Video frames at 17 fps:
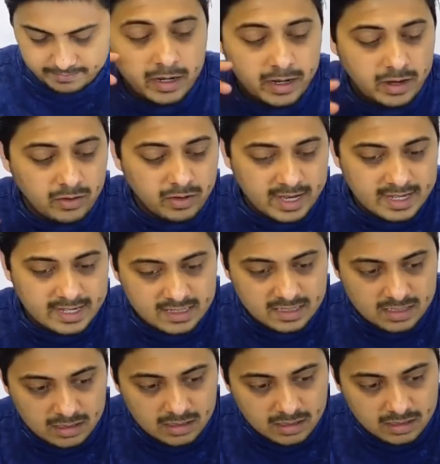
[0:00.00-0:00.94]
Now
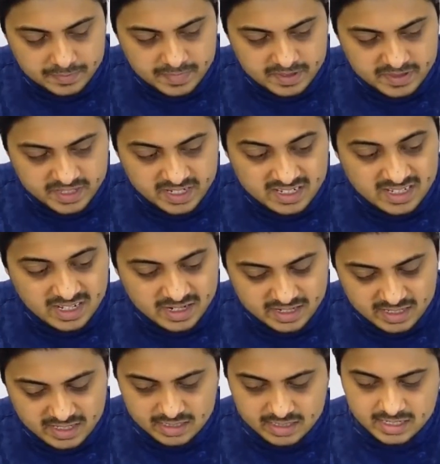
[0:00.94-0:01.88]
guys, there is a
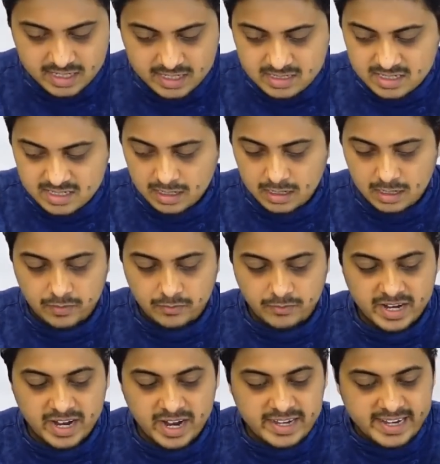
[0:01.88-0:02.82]
risk since
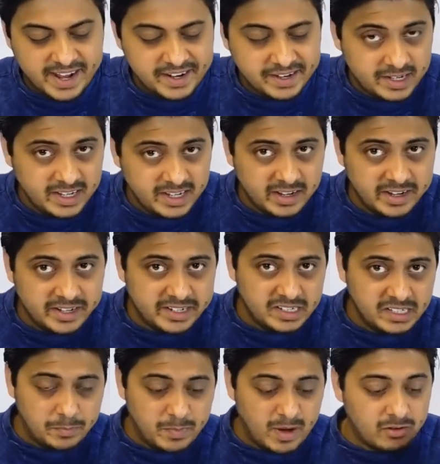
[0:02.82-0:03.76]
when I directly
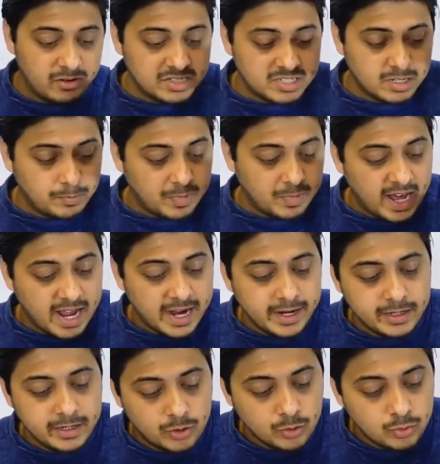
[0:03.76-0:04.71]
connected the power
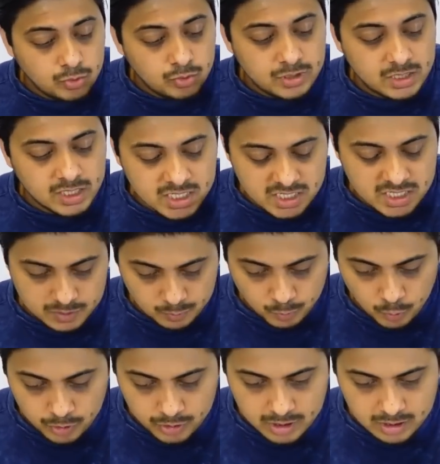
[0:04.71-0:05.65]
supply to this
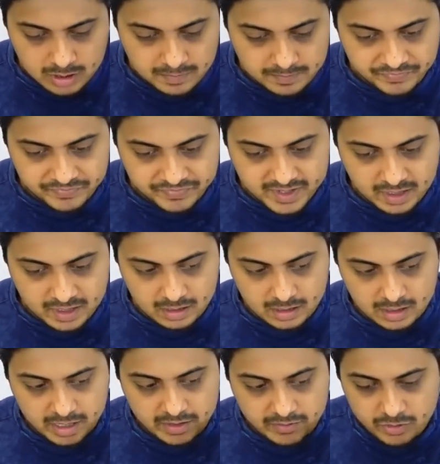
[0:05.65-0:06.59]
motor,
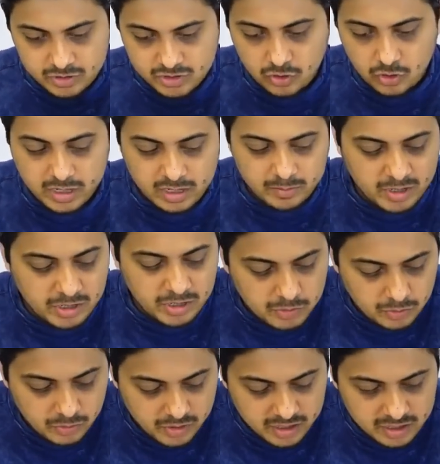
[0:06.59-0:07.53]
it was not able
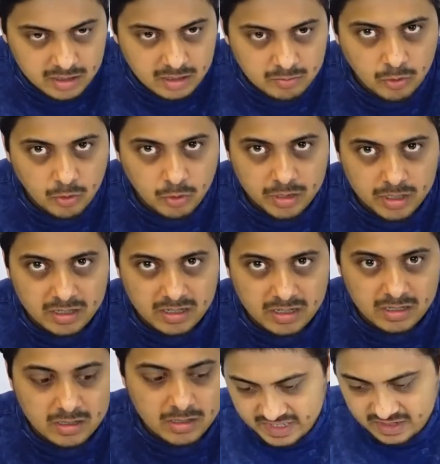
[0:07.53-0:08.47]
to run the
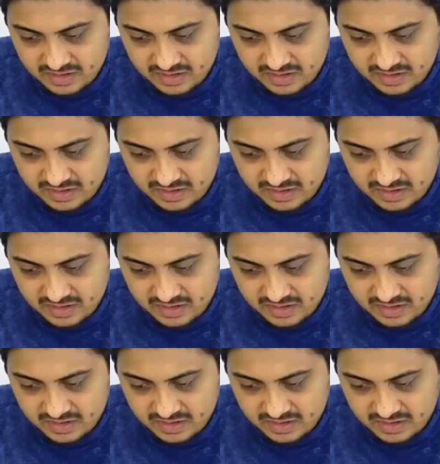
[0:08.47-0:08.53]
motor.